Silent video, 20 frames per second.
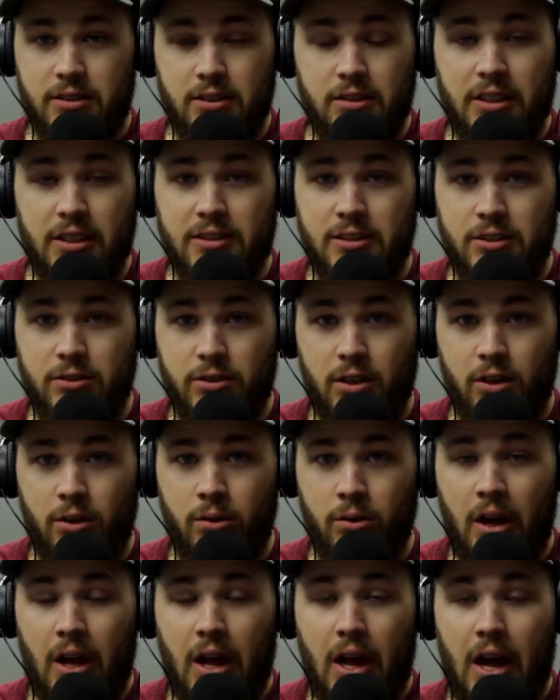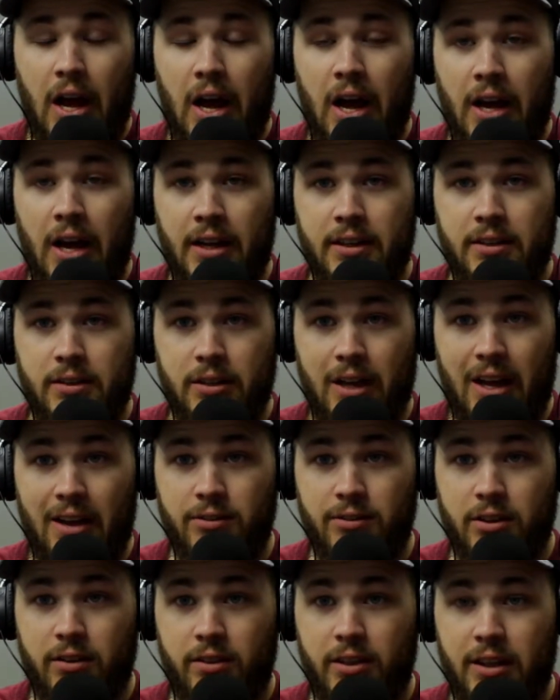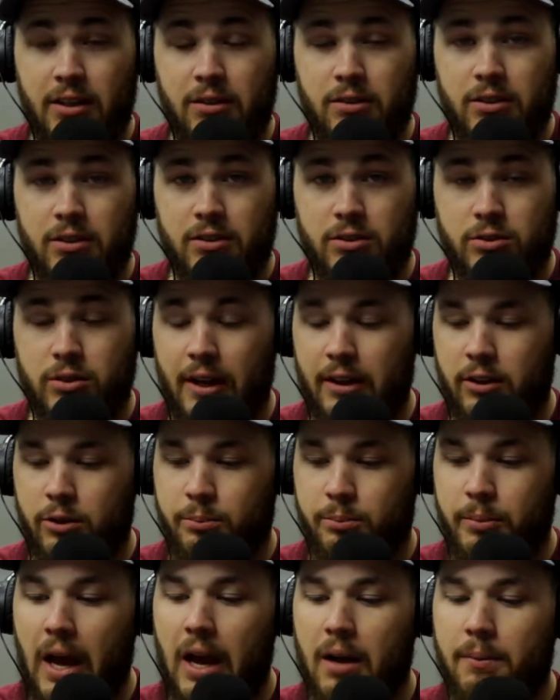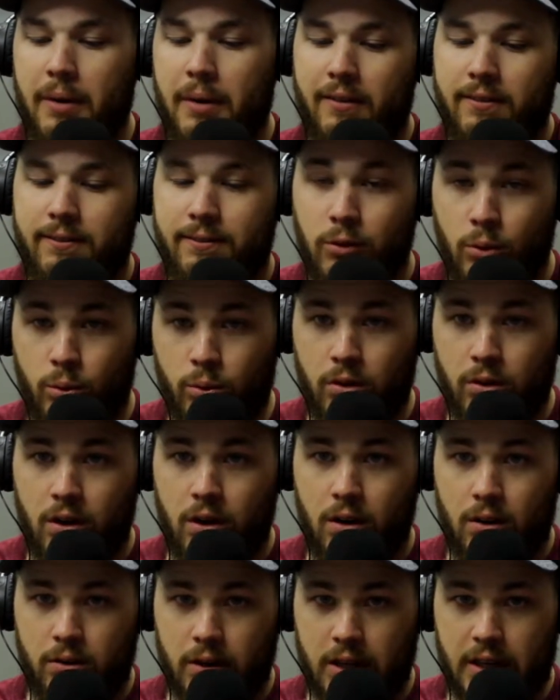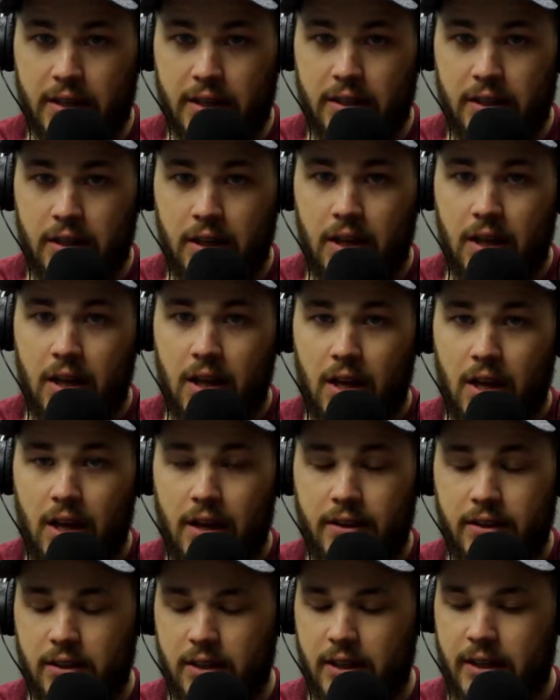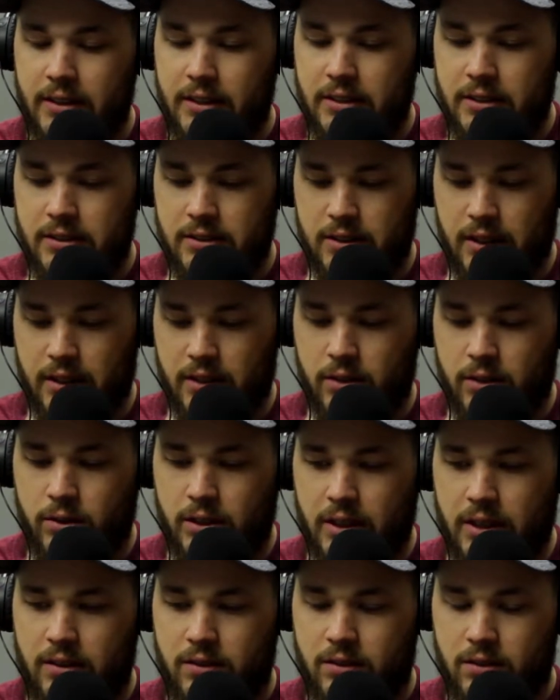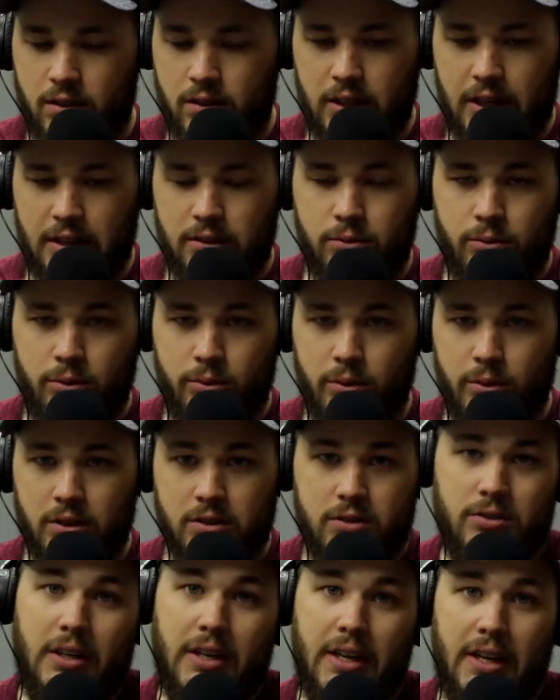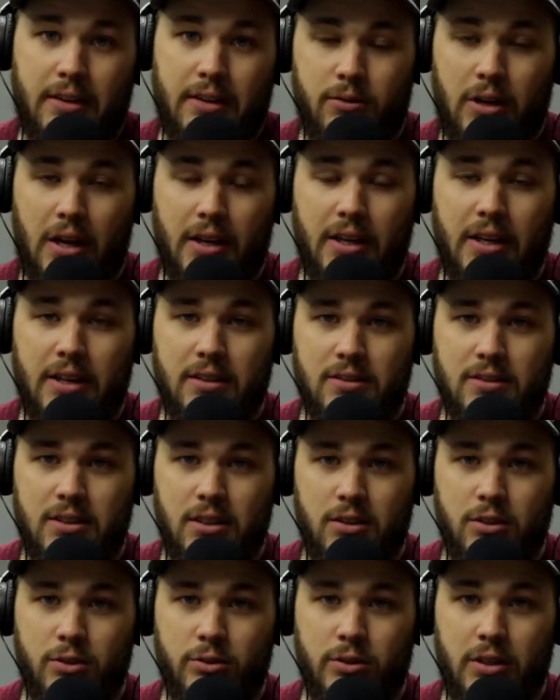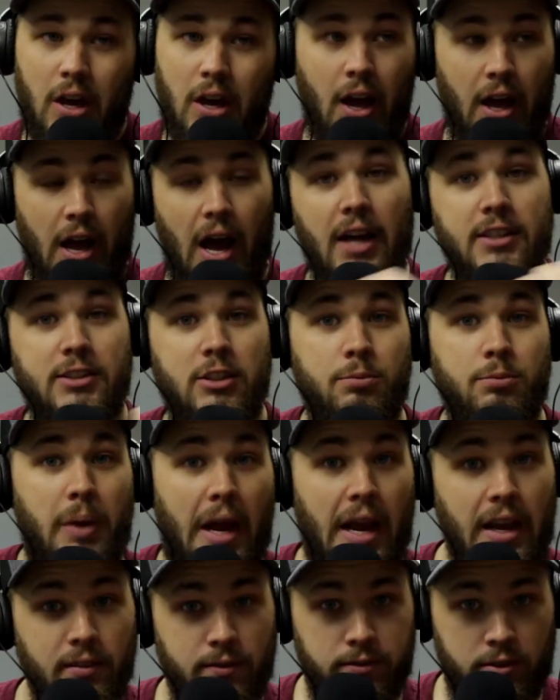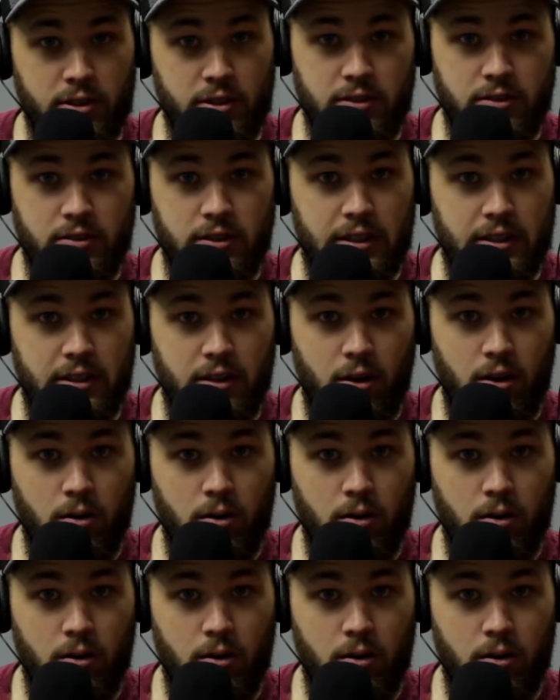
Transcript: to let you know, I had to have the trailer back by 4, okay? And the lady is like, okay, the lights won't work, so I can't sell you it. I just paid for this thing,